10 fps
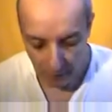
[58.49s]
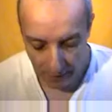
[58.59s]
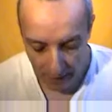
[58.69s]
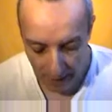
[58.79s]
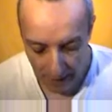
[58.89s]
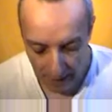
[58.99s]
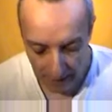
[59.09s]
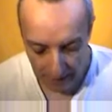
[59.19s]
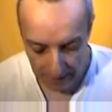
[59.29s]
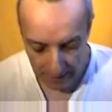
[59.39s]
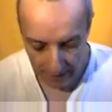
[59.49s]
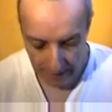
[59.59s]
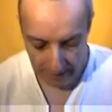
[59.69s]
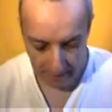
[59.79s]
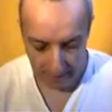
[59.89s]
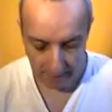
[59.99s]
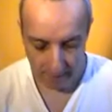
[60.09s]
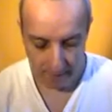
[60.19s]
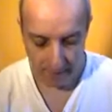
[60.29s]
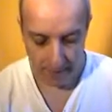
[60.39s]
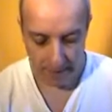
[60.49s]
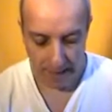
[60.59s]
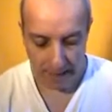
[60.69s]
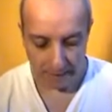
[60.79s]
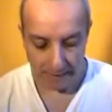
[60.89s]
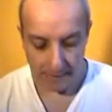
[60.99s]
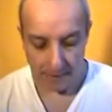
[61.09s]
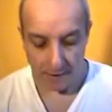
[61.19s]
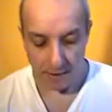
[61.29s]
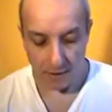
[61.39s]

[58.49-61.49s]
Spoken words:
The Alaya gets